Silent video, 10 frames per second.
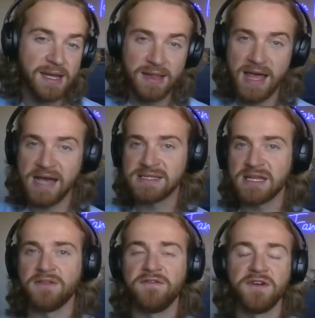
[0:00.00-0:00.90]
last
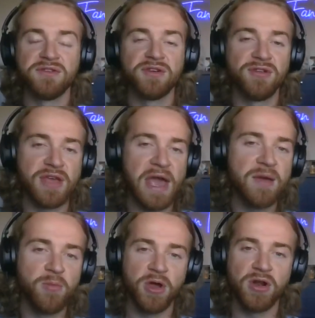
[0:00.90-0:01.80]
second field goal,
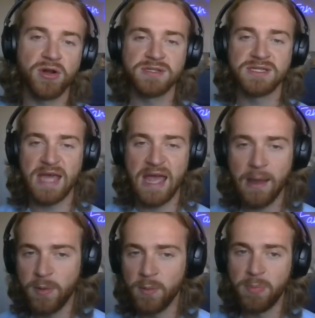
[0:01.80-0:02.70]
game winner,
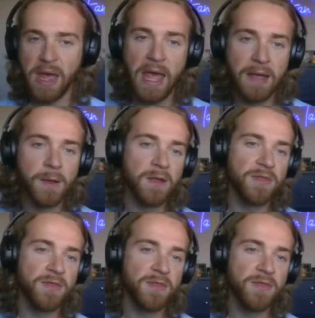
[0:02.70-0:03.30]
Tampa Bay.